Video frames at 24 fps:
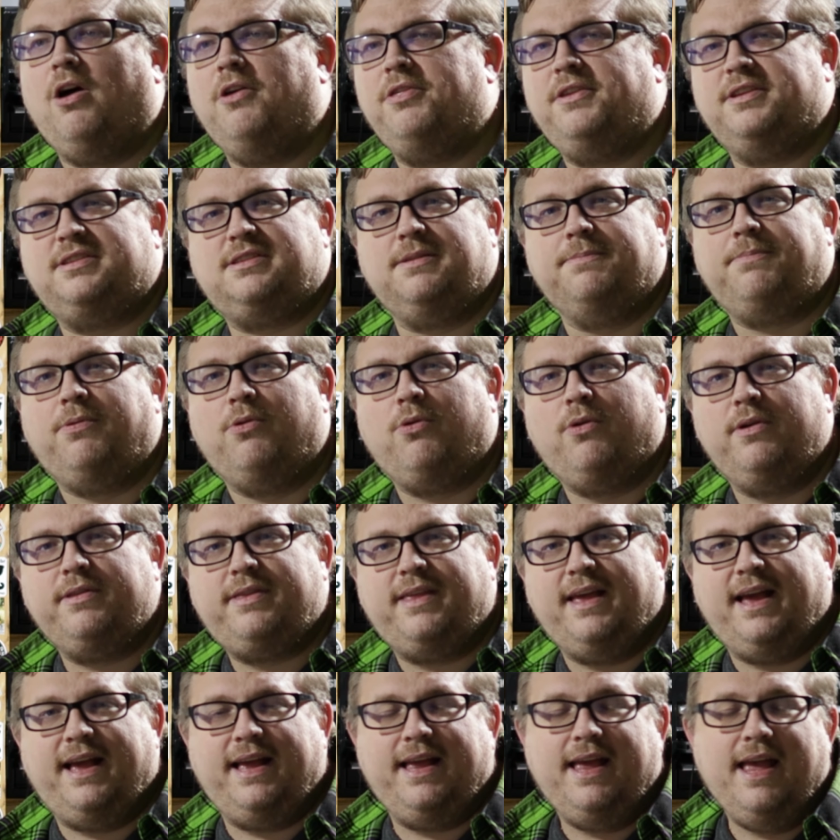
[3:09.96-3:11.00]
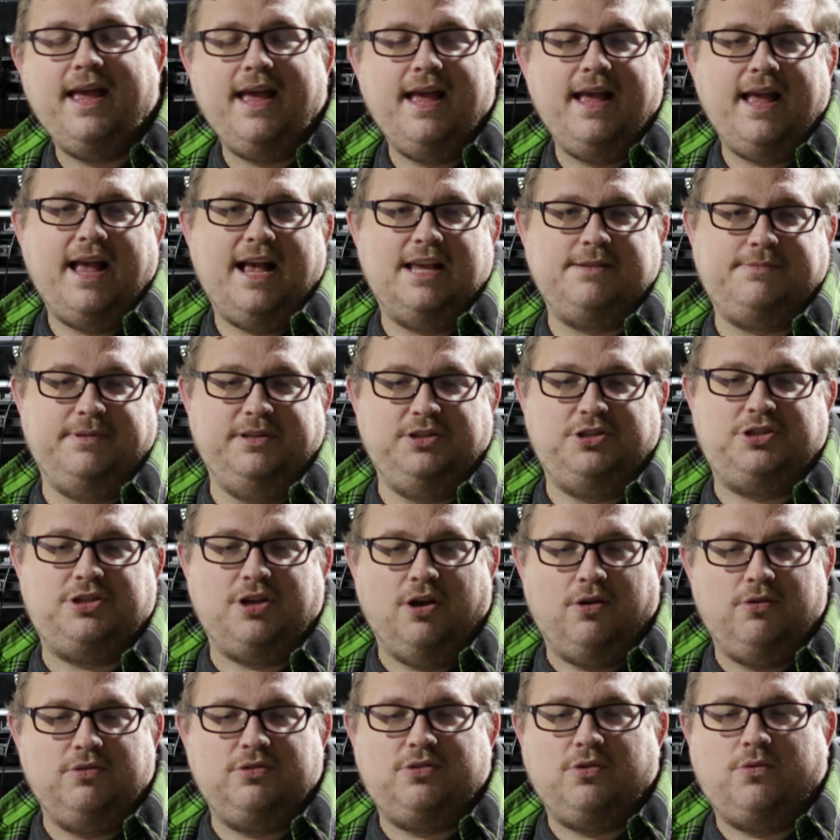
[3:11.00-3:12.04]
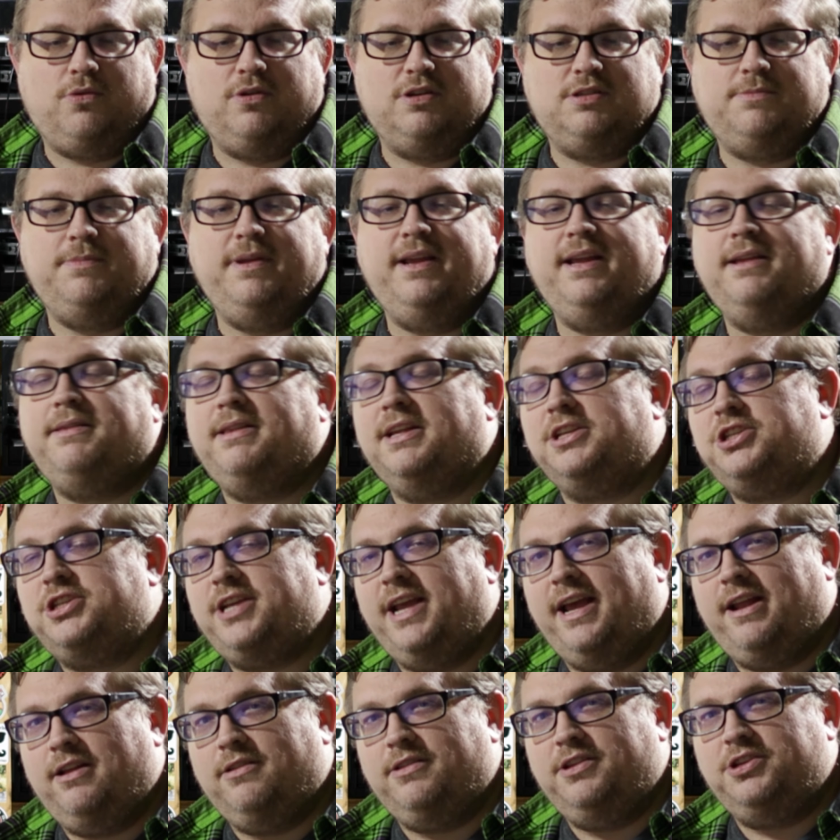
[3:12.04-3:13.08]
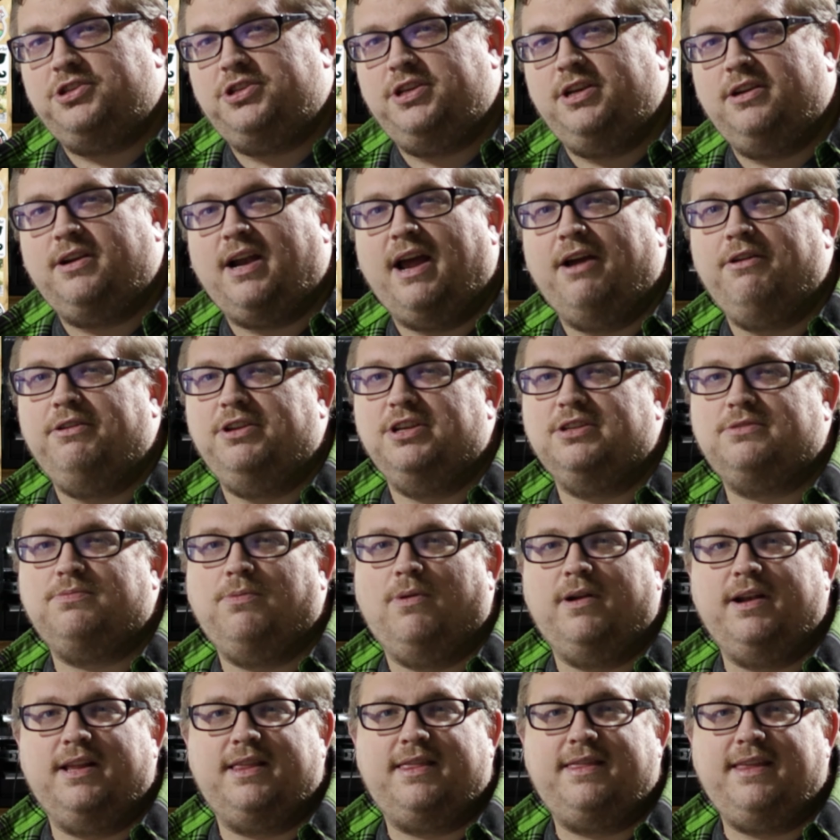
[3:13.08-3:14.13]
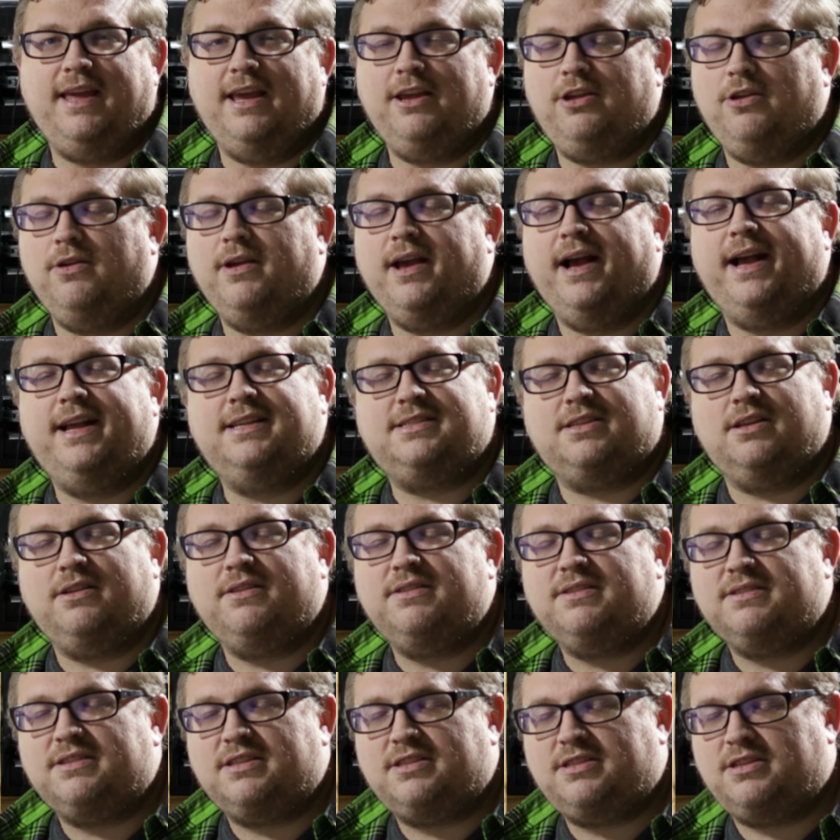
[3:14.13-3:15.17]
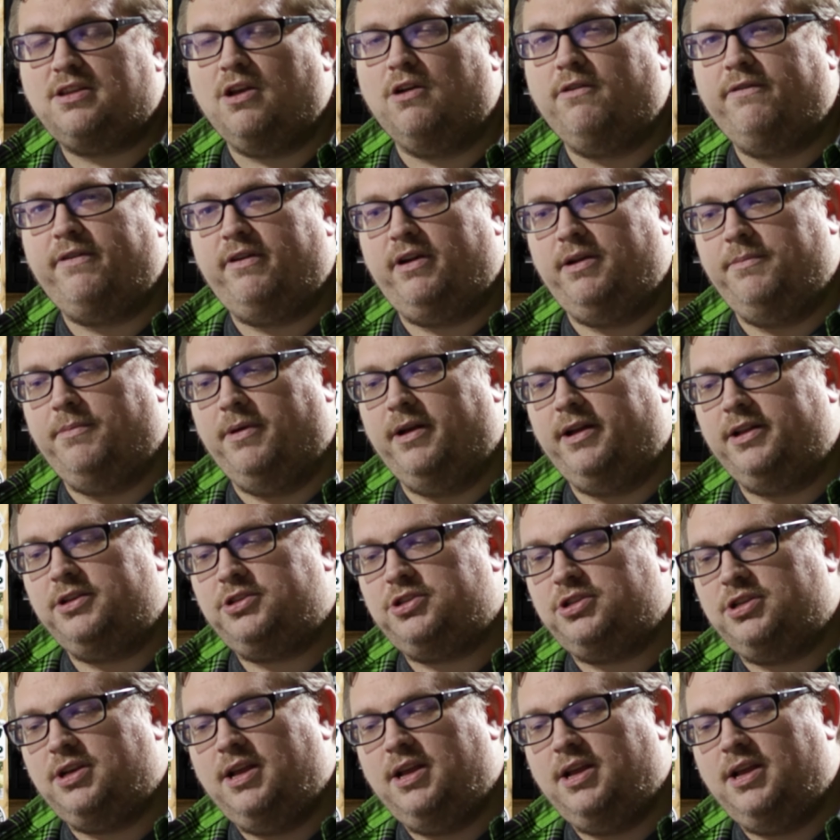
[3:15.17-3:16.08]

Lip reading: all the support that has been shown towards me in the channel this year. I just want to thank you guys so very much.